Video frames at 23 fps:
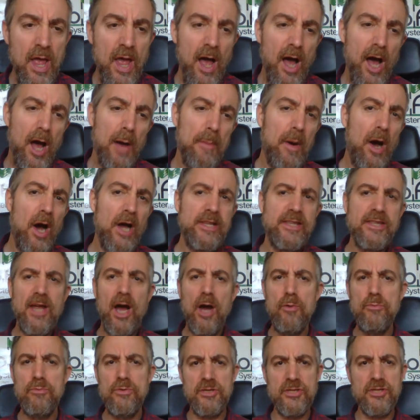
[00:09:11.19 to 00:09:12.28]
Um, I
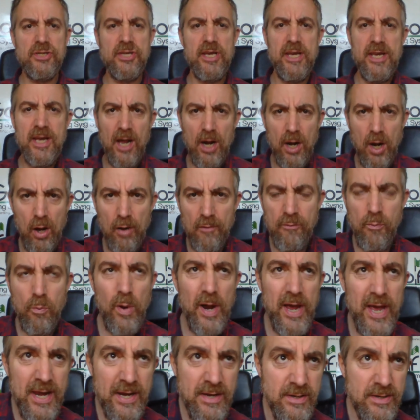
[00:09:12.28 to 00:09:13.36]
don't see a lot of
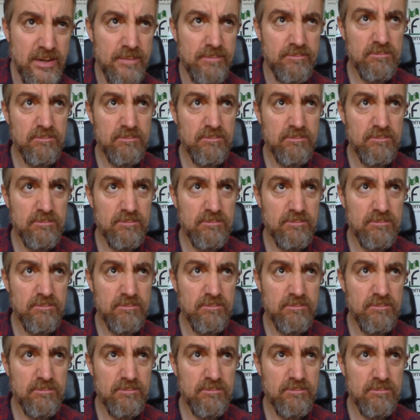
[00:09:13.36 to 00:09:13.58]
wind.